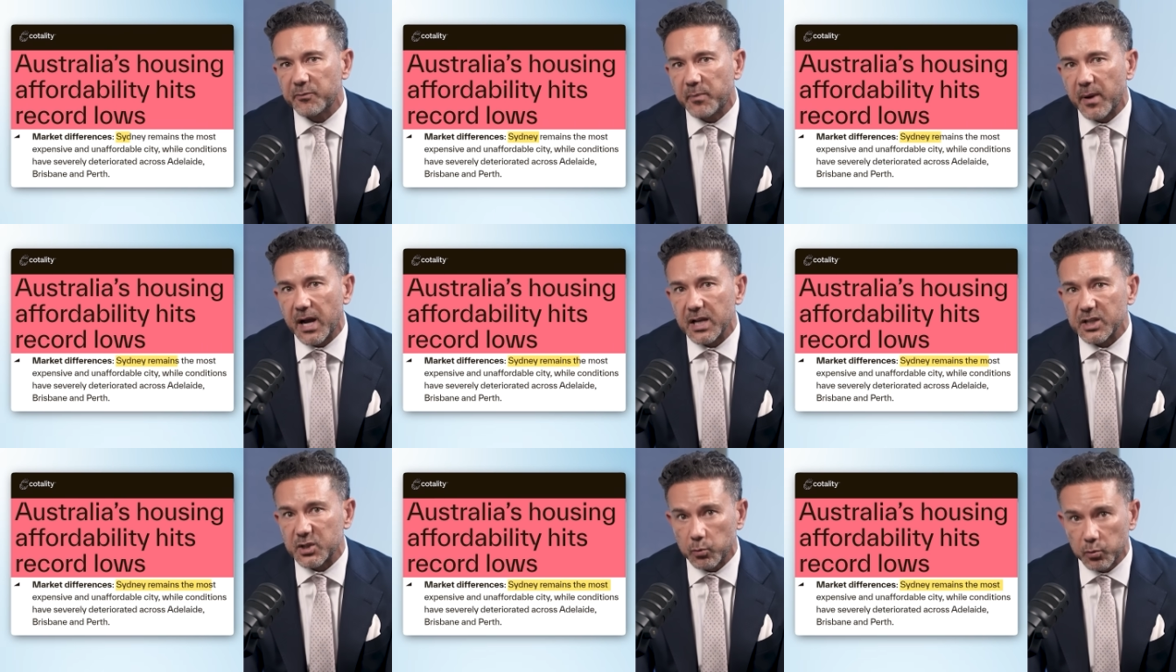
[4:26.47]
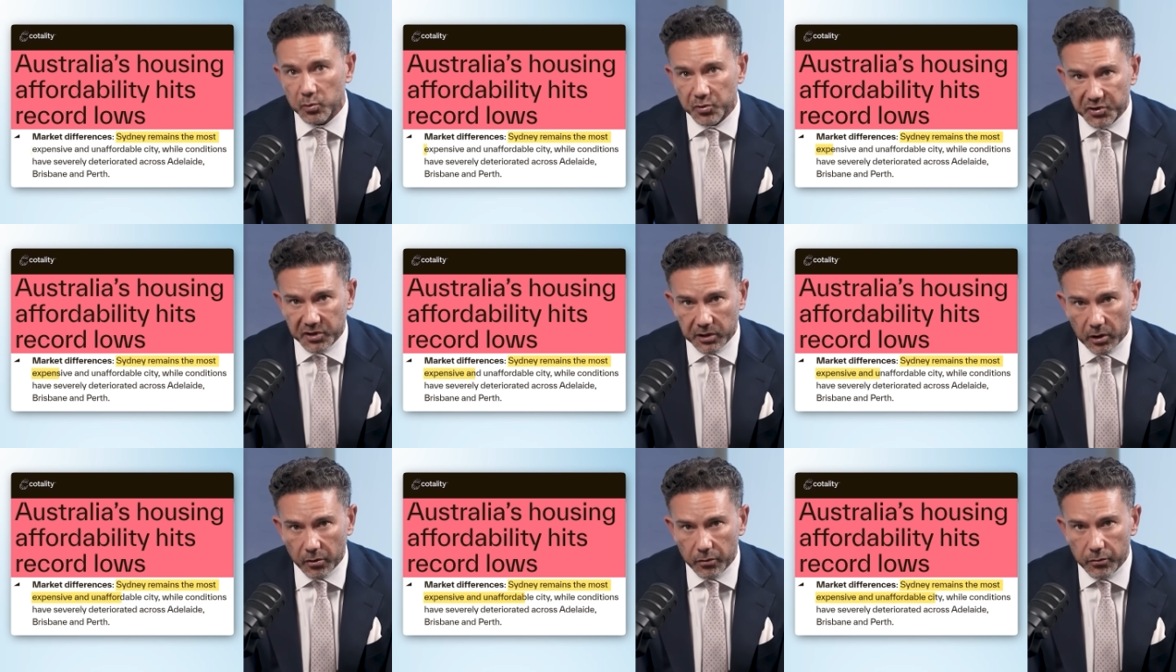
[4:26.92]
parts will
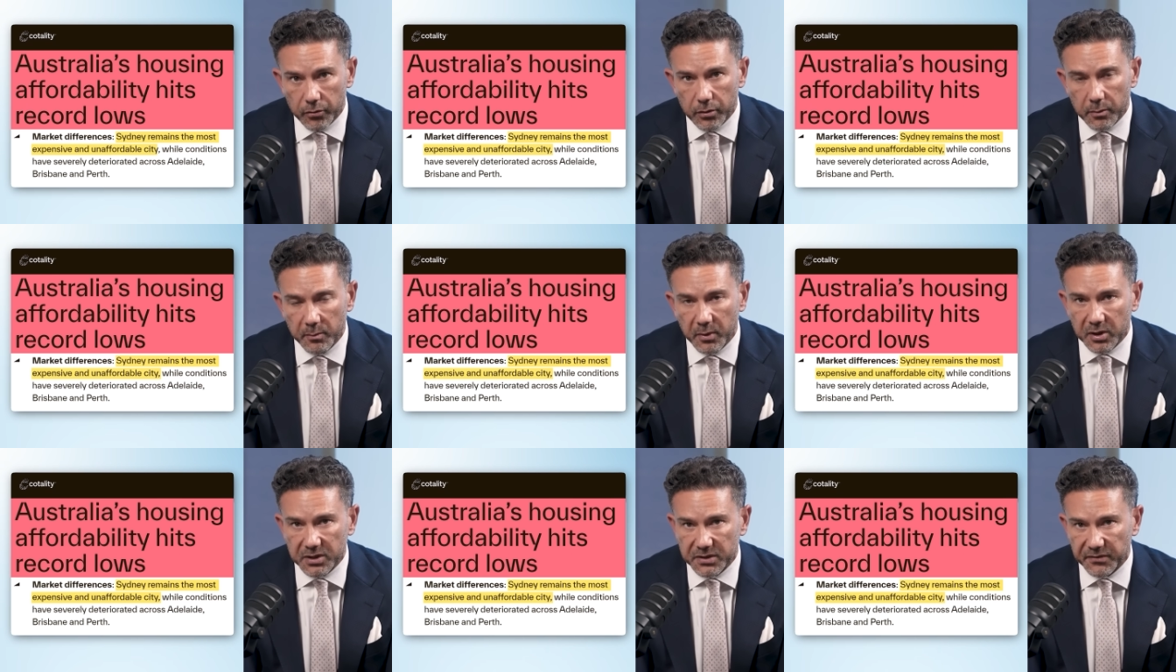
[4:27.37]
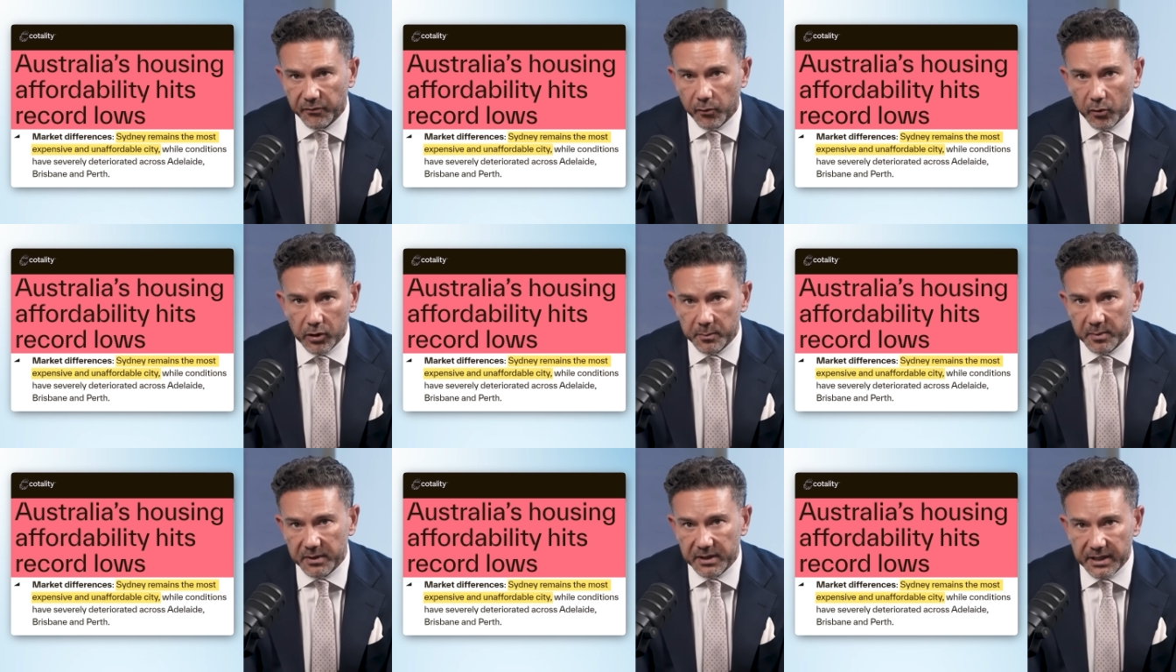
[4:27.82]
slow because
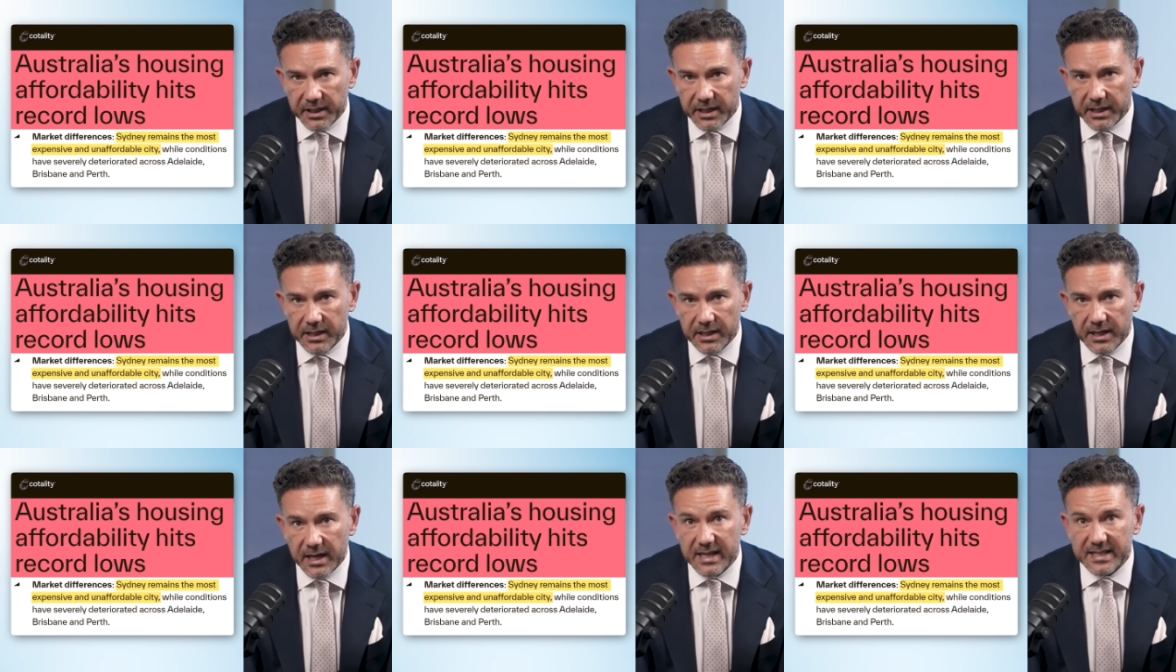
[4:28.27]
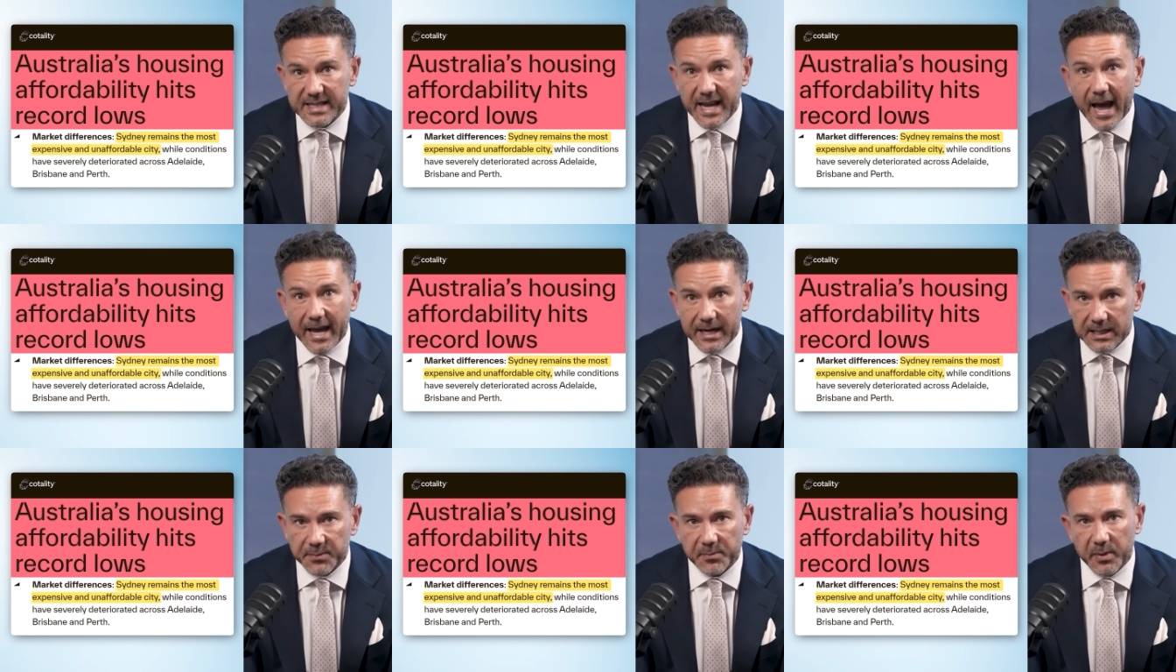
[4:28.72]
affordability is at
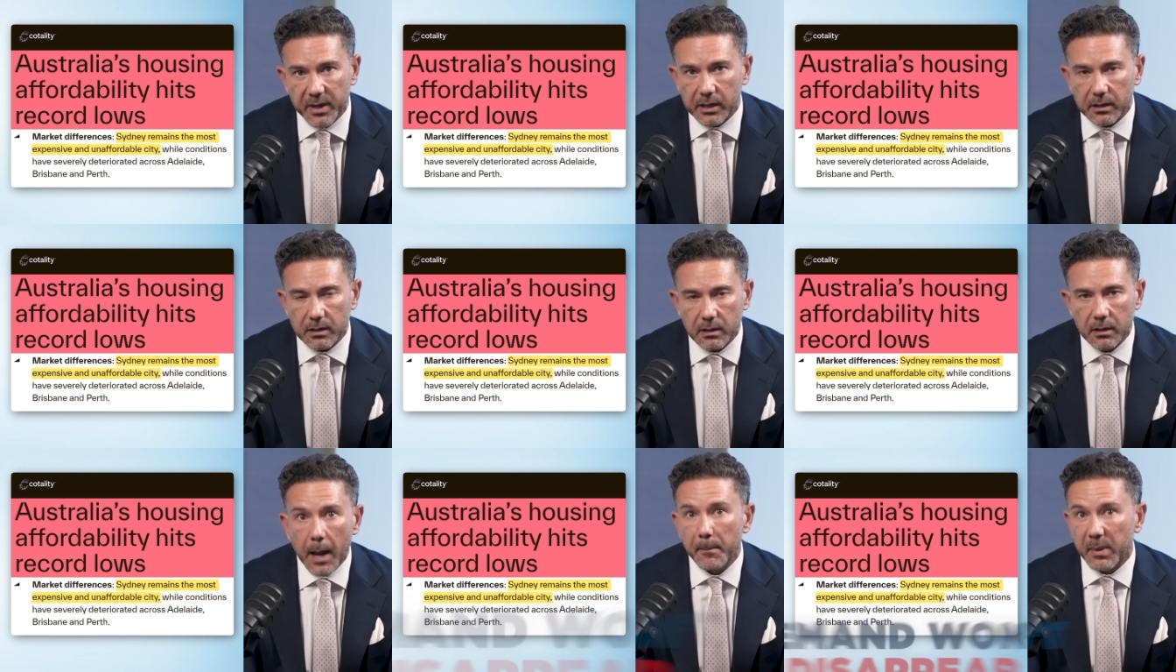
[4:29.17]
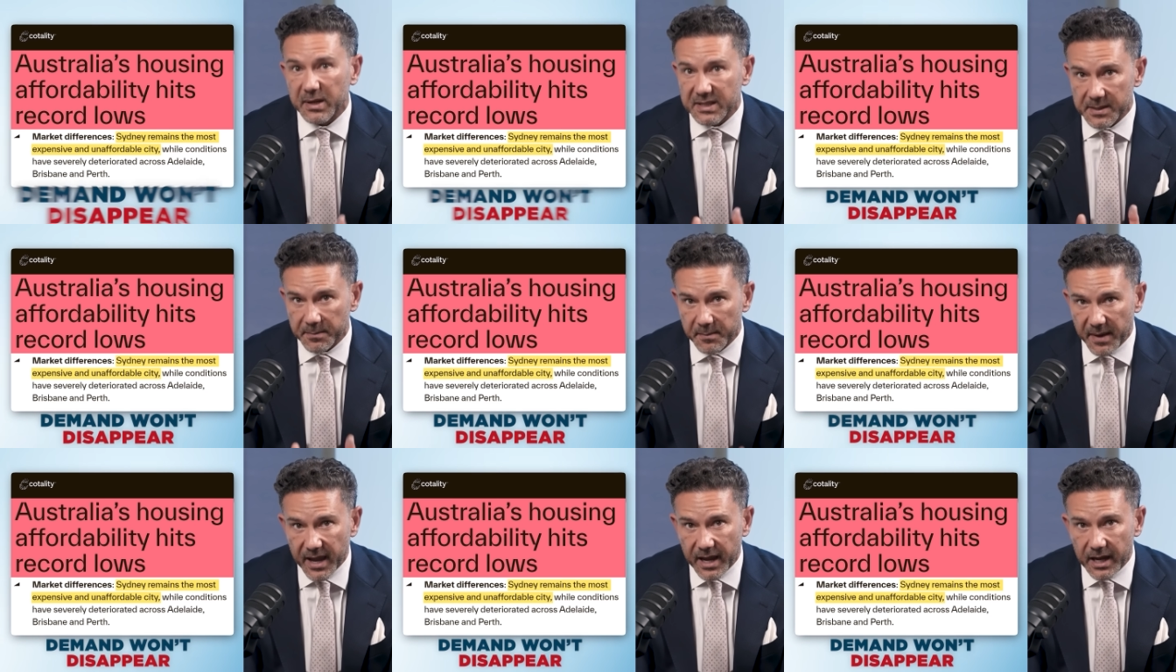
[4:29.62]
its peak, but
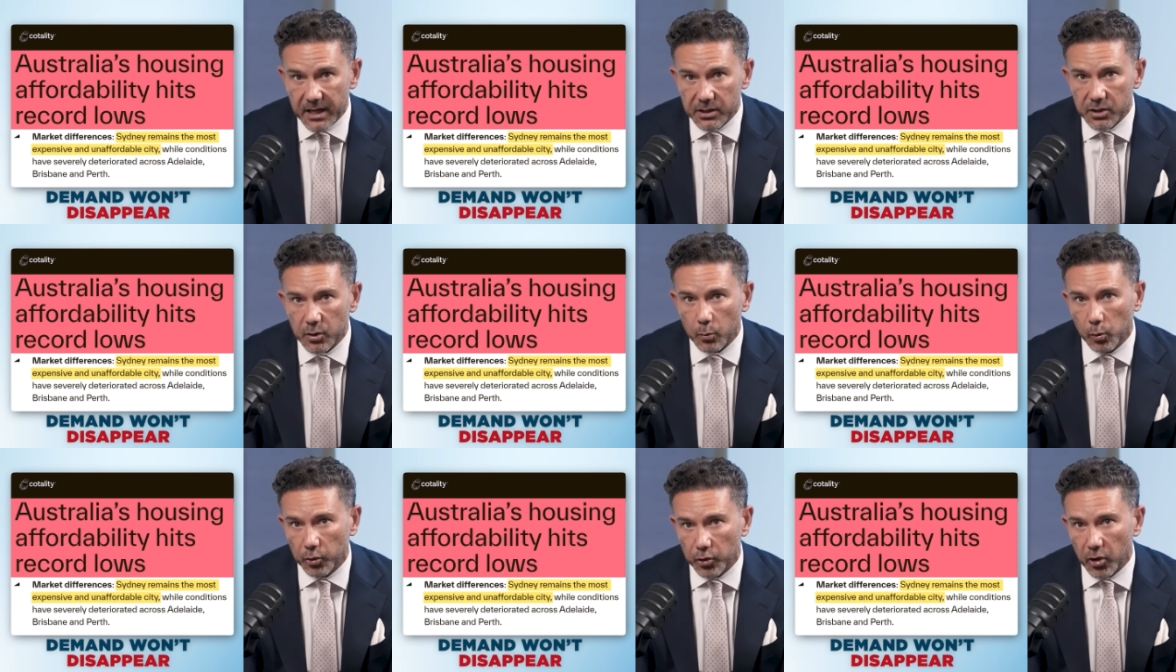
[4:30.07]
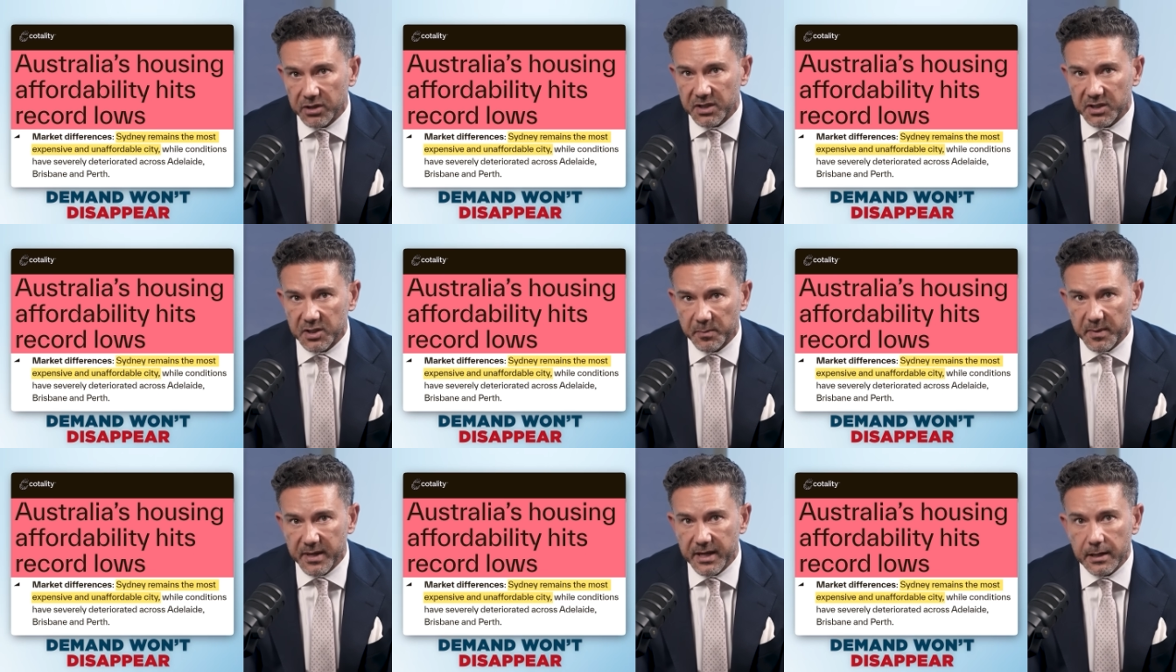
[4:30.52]
demand will not
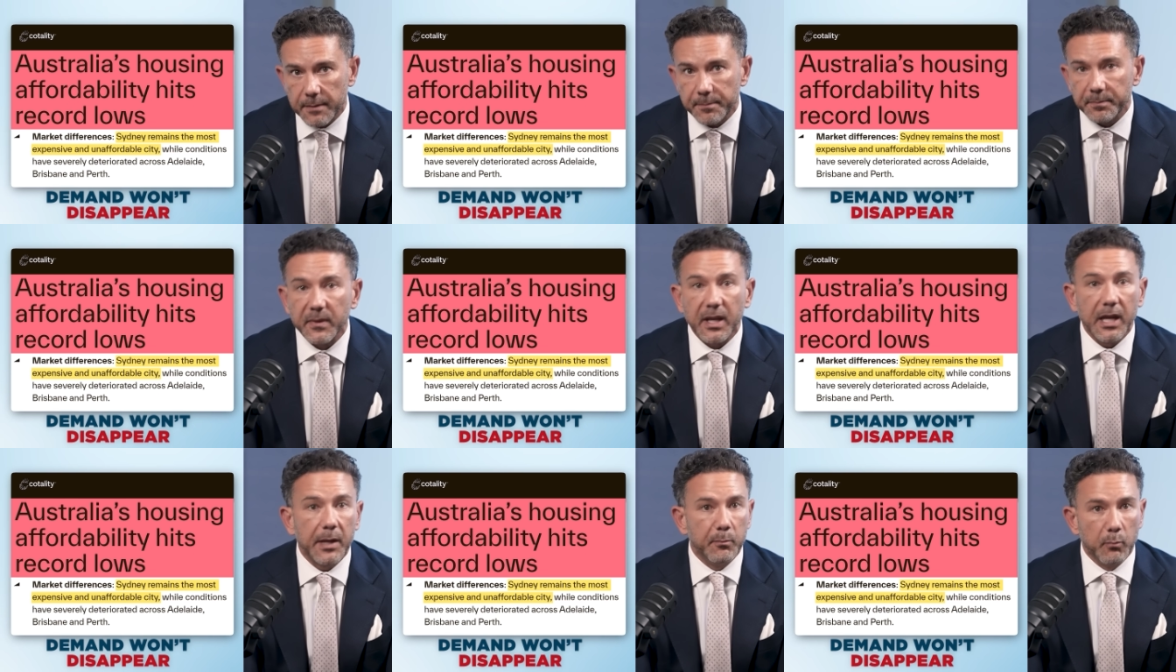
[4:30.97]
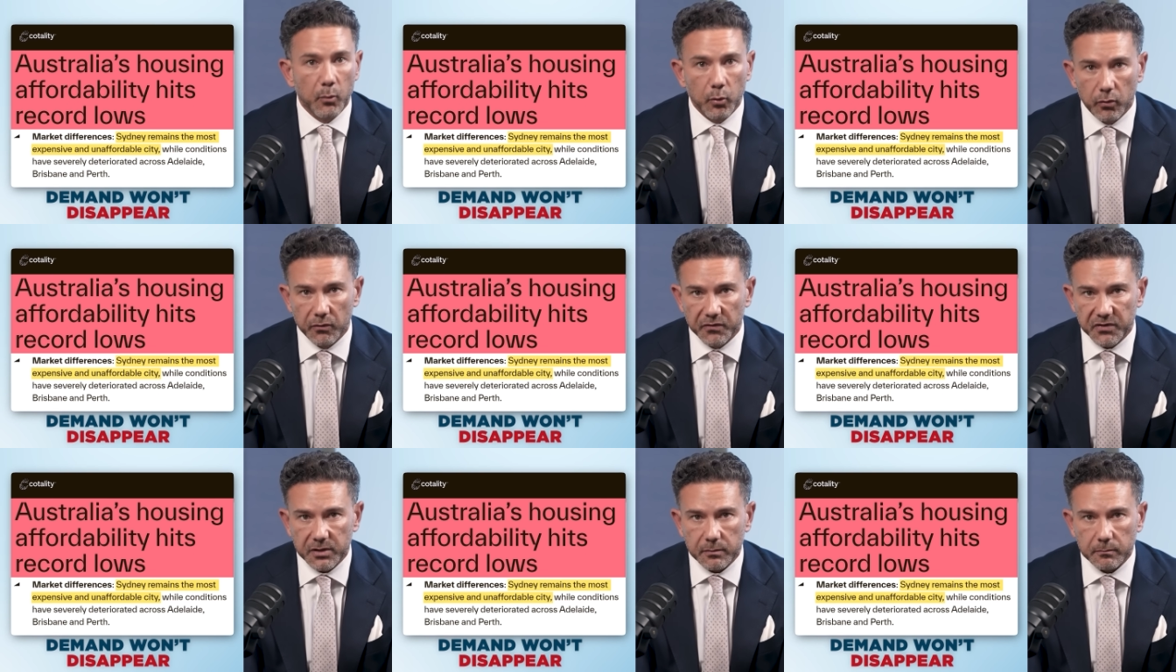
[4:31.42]
disappear, it
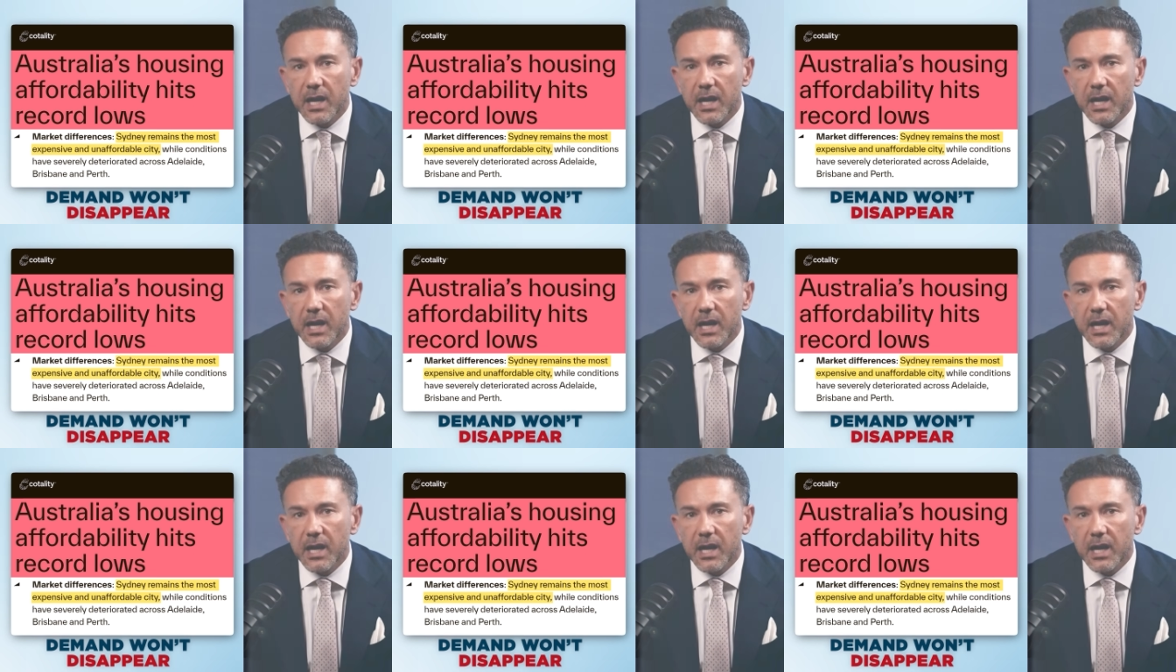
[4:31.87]
moves.